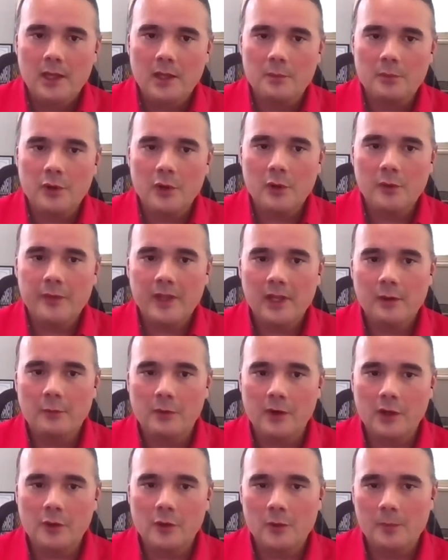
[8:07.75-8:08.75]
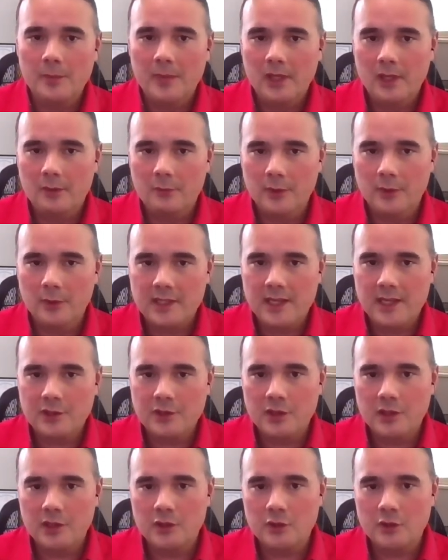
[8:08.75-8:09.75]
improving recruitment,
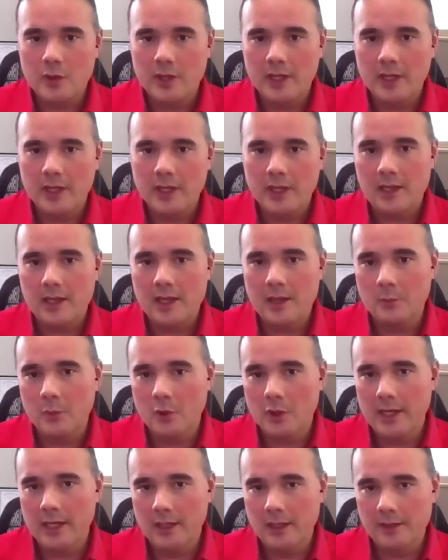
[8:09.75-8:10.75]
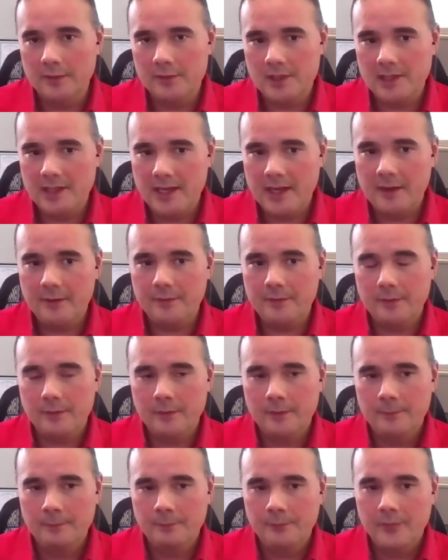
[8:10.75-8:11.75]
retention, training, and morale of staff,